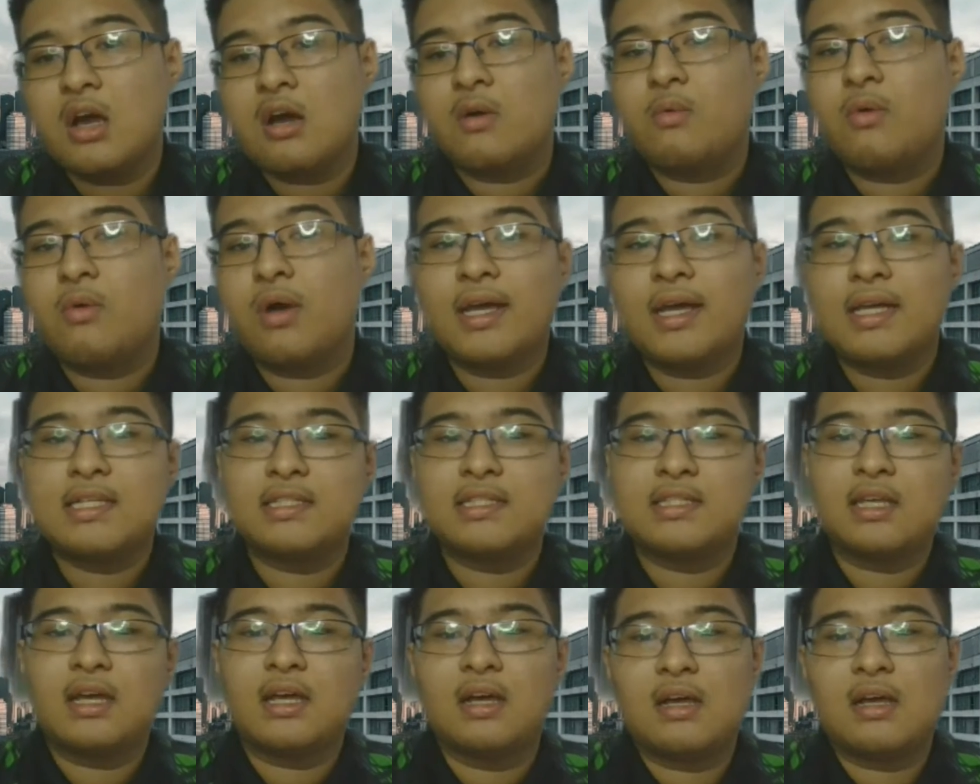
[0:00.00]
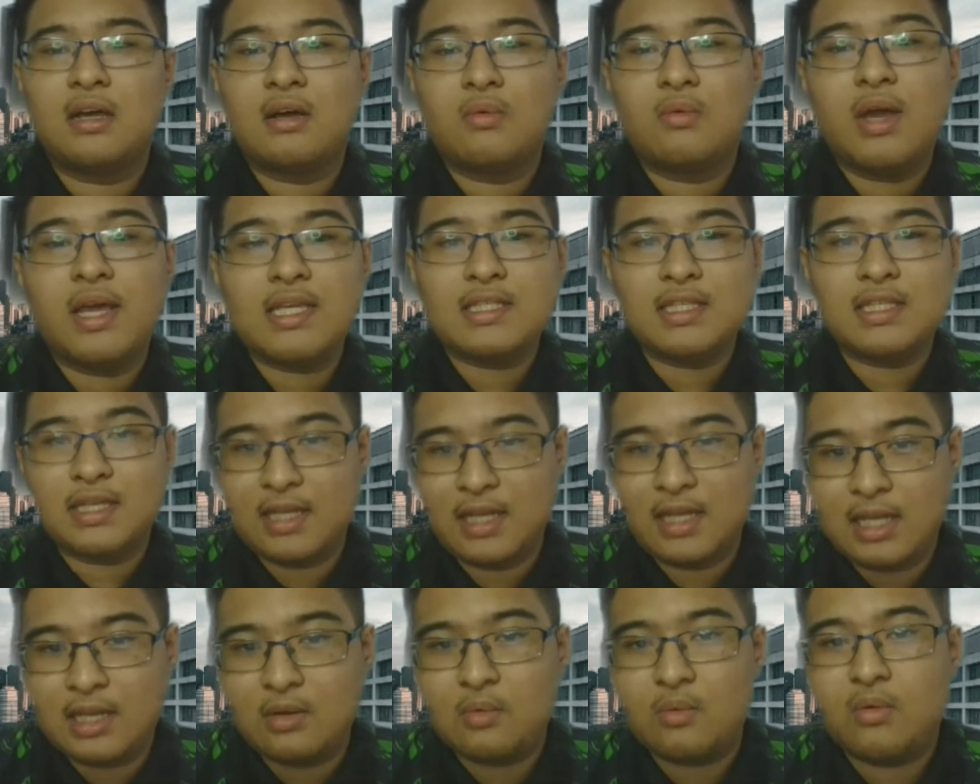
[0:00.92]
Why I said
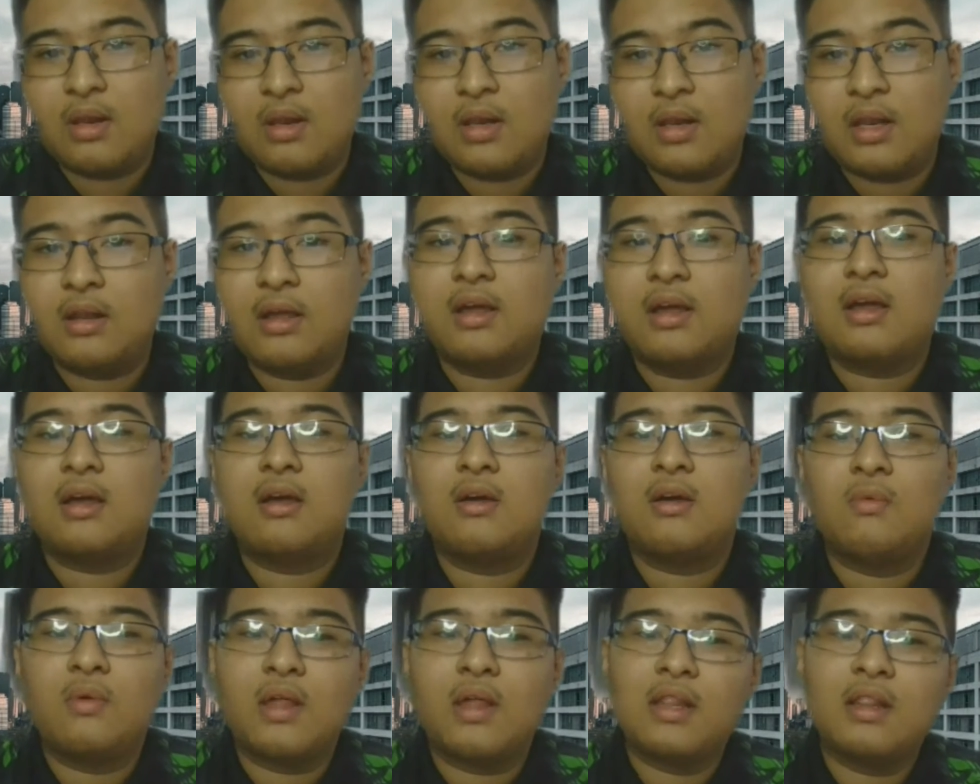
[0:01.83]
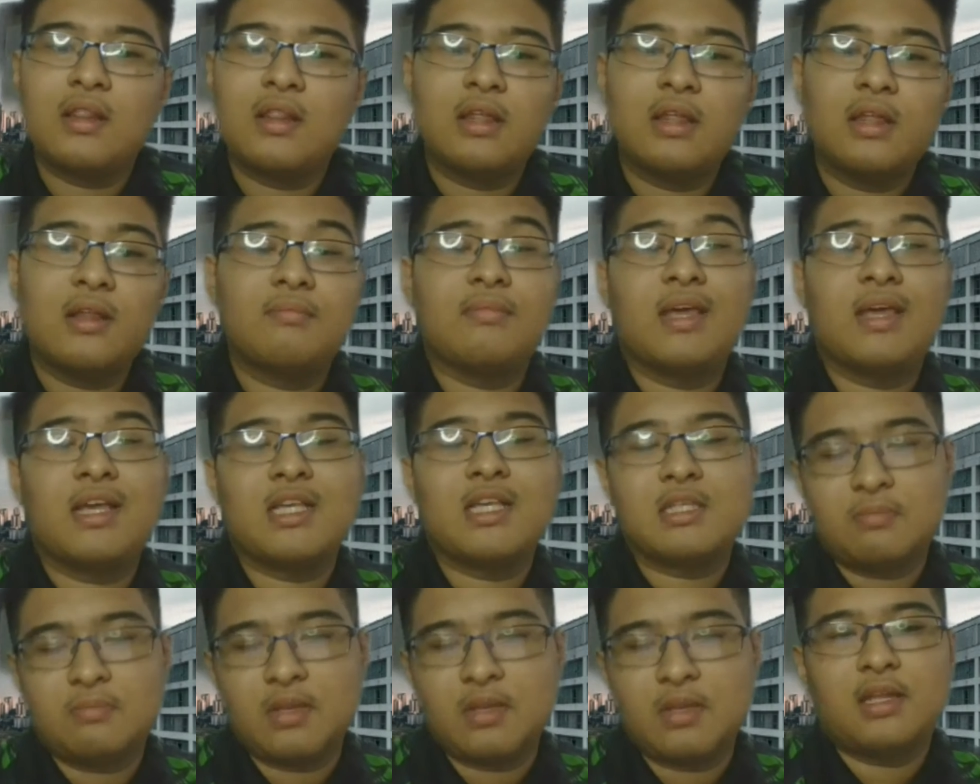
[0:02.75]
that? Well, let me
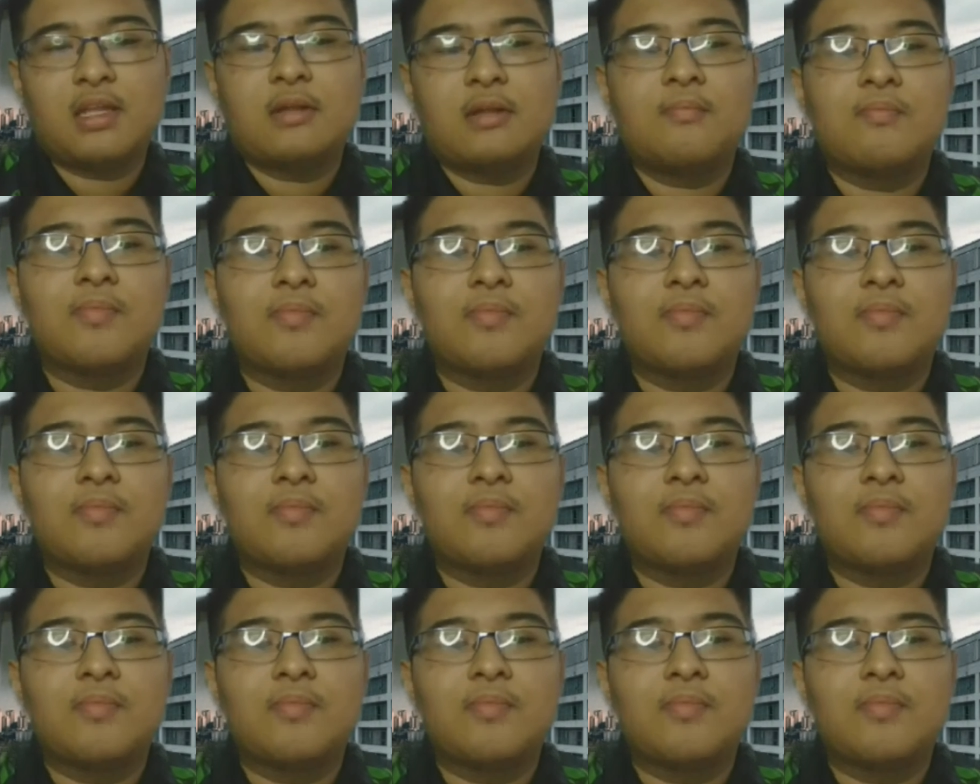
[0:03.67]
explain it.